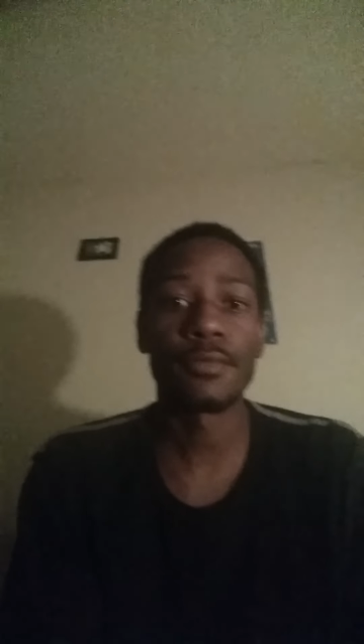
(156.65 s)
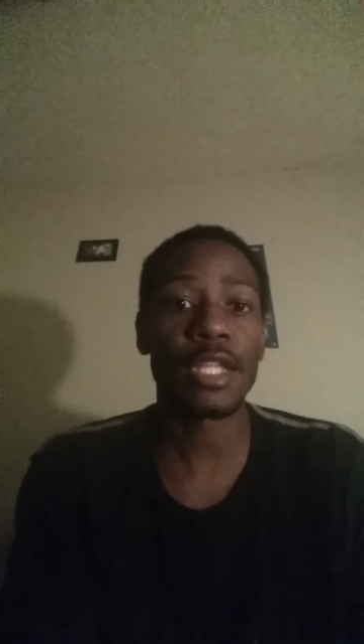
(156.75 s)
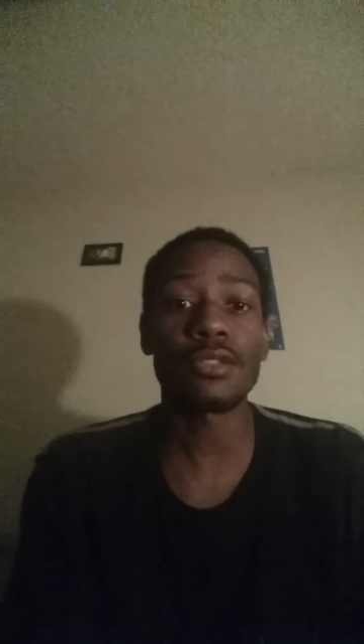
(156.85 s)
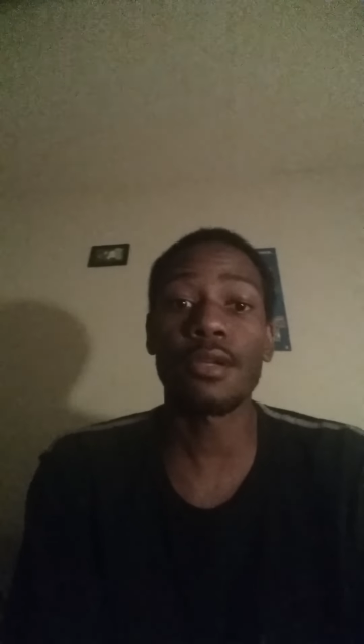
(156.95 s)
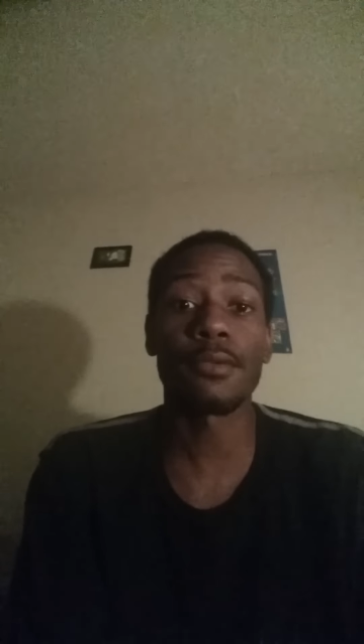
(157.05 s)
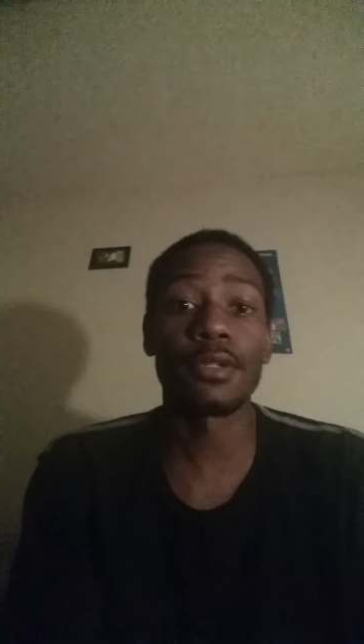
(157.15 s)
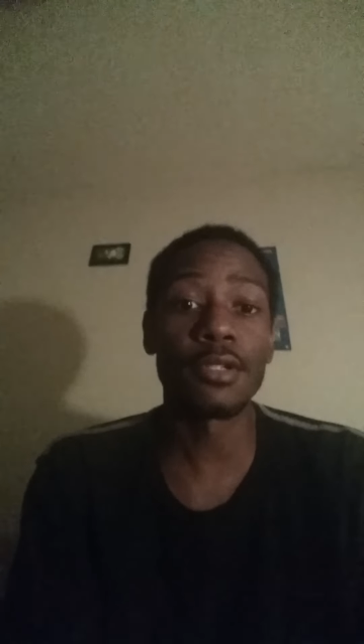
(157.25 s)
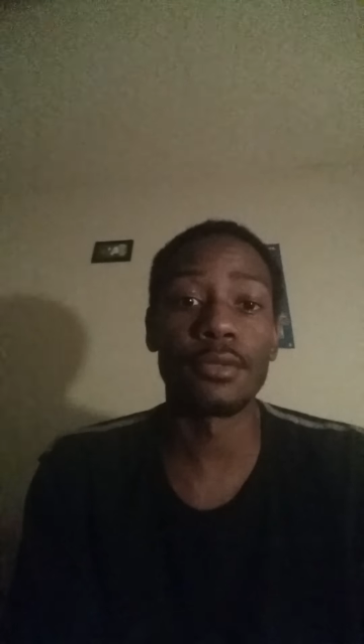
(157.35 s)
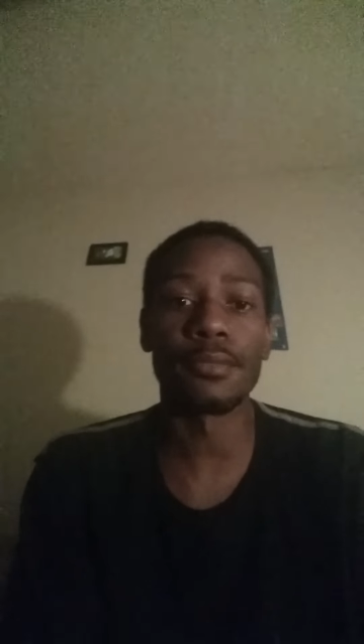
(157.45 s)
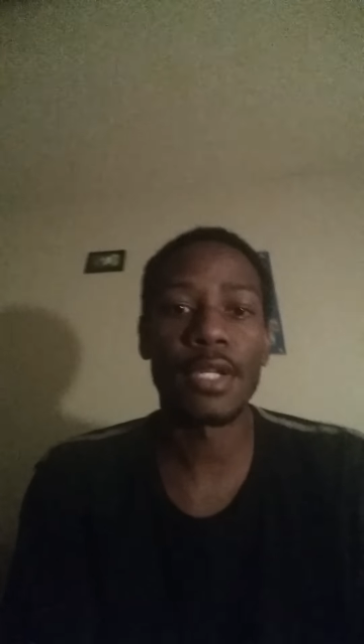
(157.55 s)
That's all I'm going to
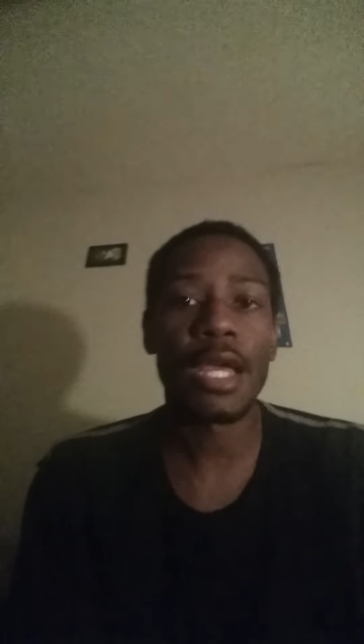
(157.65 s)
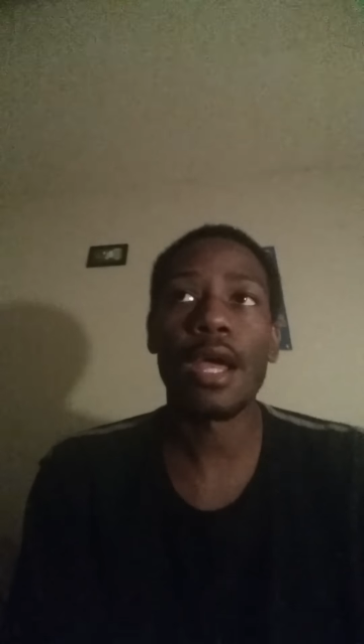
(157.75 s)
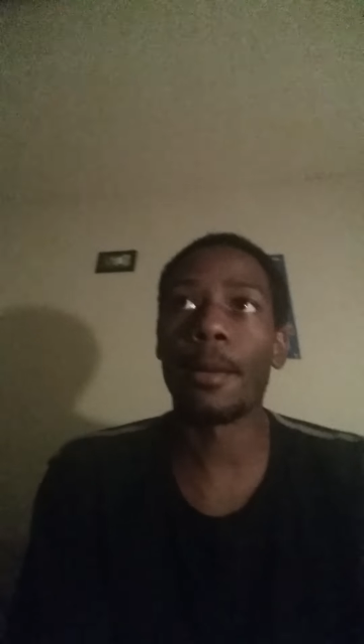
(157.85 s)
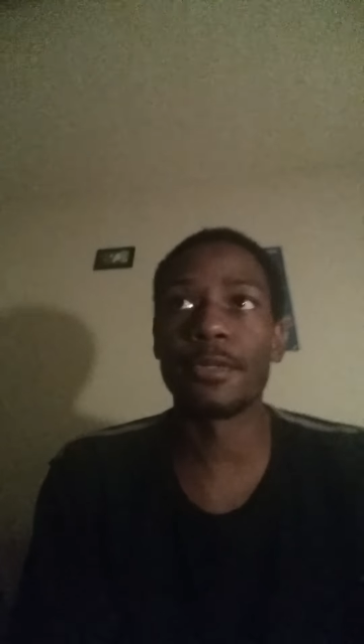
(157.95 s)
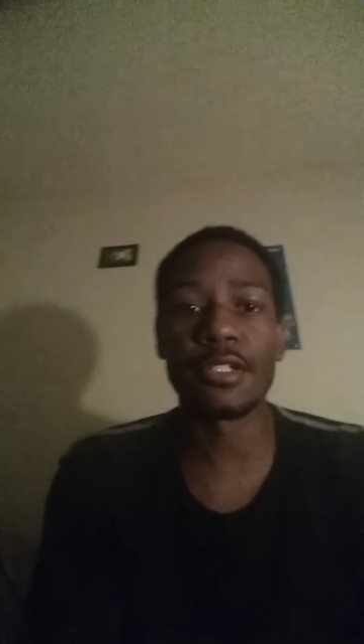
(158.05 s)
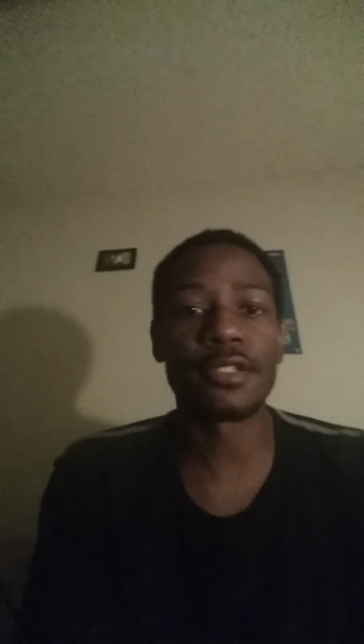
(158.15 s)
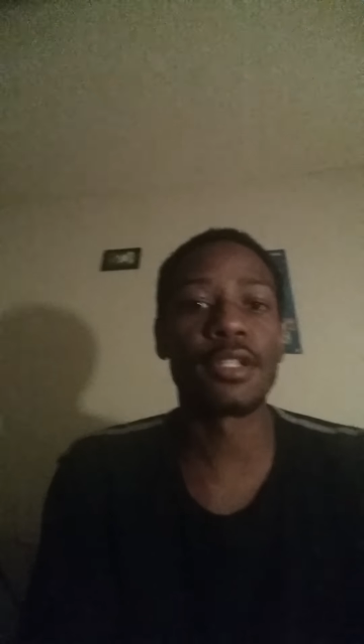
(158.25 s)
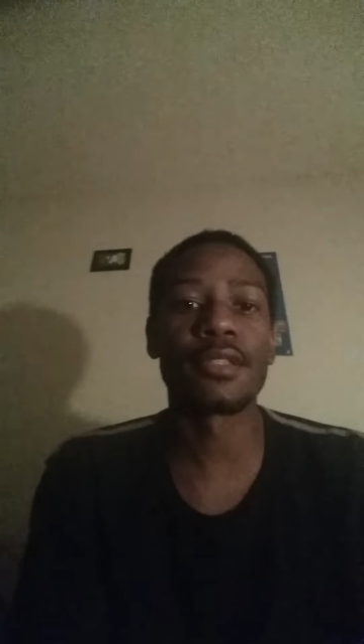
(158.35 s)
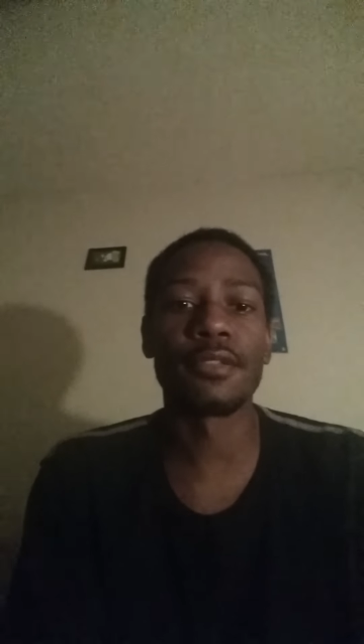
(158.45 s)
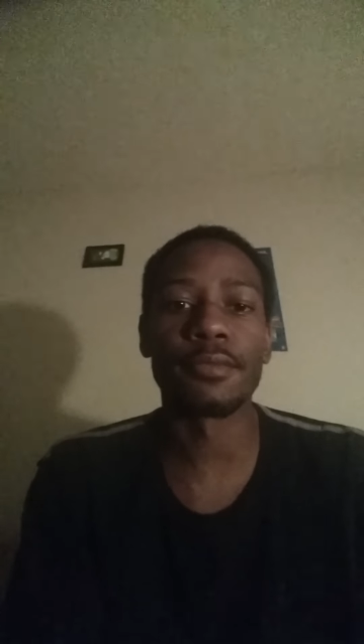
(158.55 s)
do. I'm just
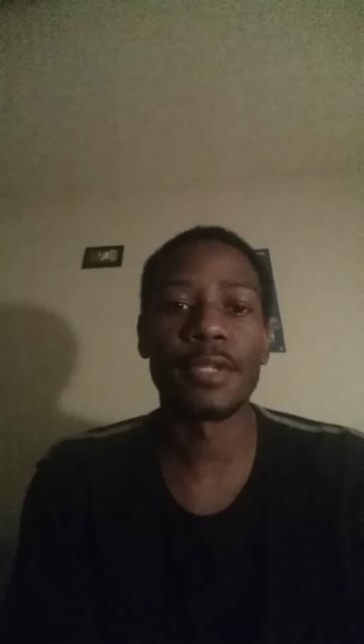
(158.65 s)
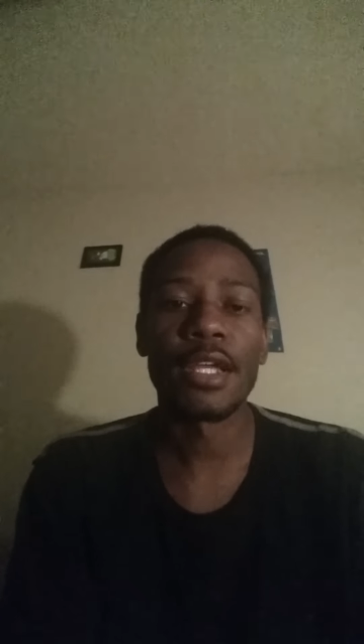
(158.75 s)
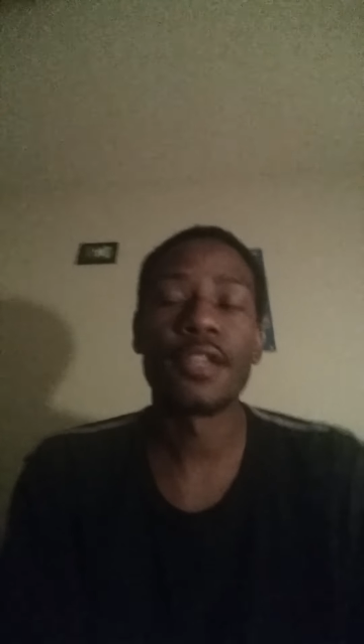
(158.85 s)
delete them.